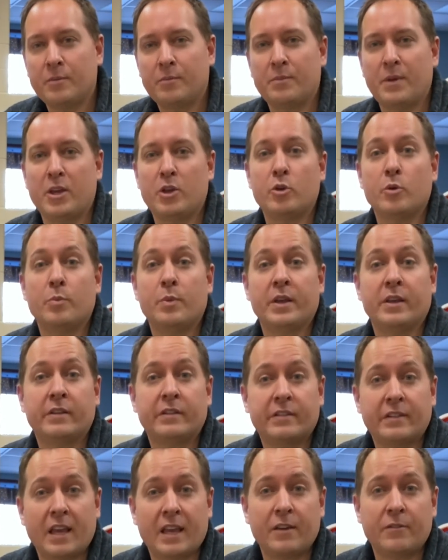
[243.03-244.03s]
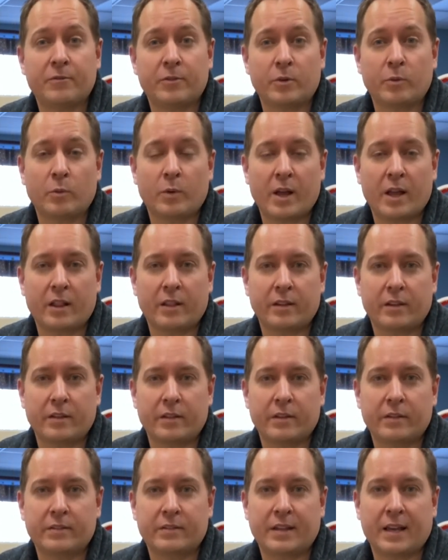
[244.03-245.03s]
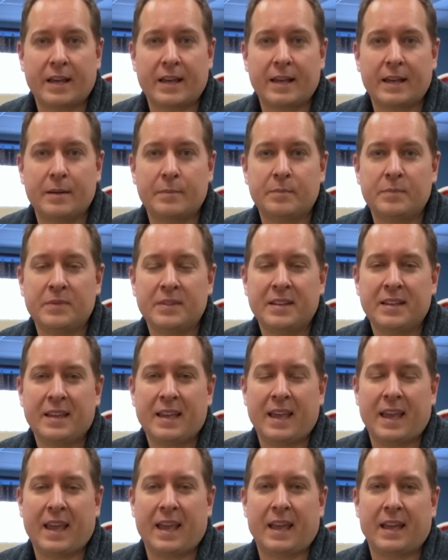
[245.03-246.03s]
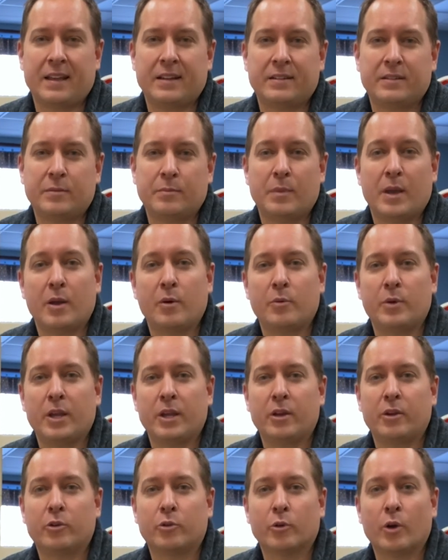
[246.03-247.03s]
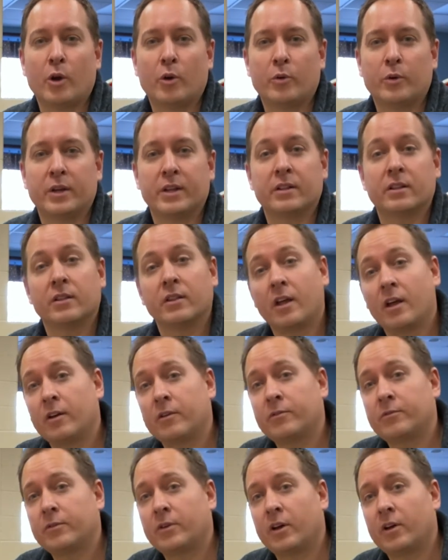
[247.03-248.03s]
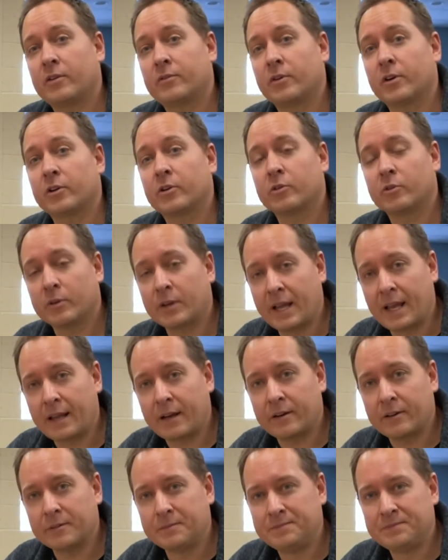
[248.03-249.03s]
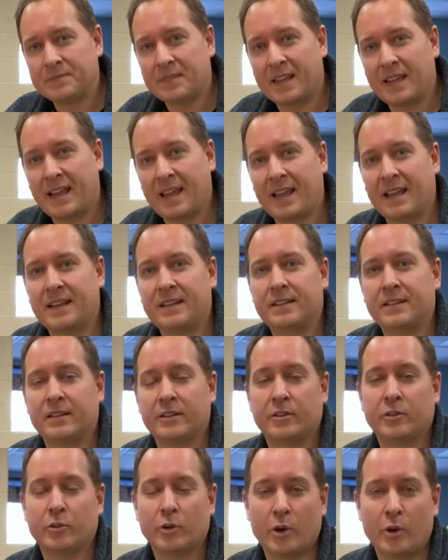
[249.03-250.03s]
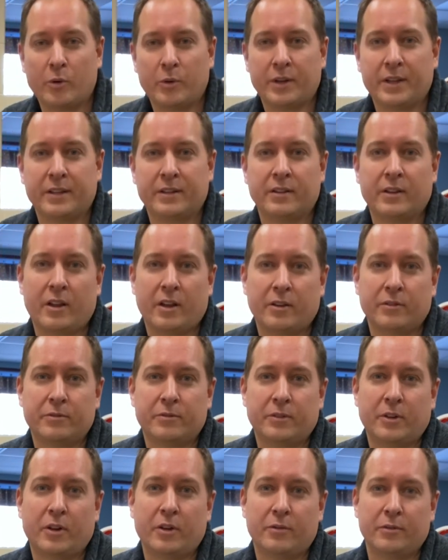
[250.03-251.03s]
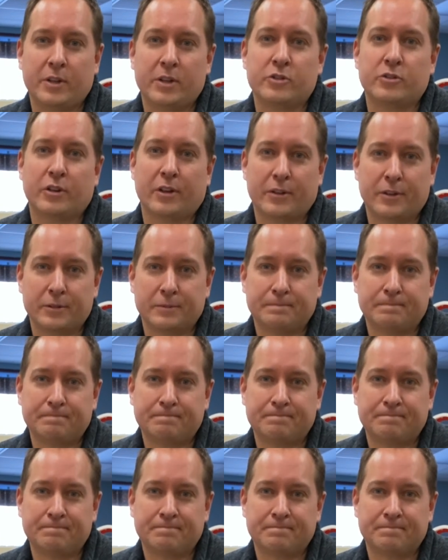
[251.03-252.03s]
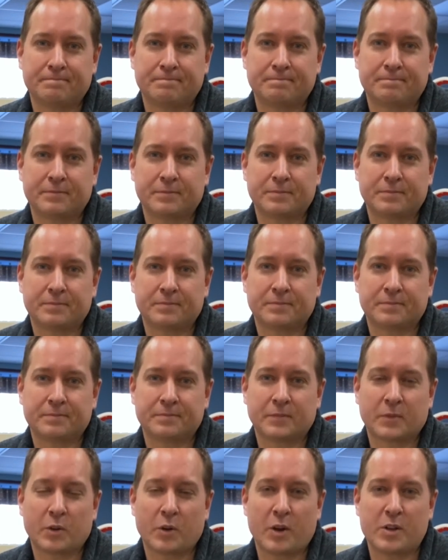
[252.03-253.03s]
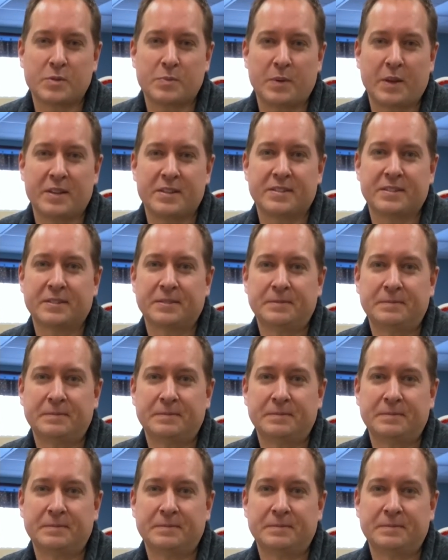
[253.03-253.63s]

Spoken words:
May you be safe and well in this time, and may we grow in love of our Creator and grow in love of each other. Christ's peace.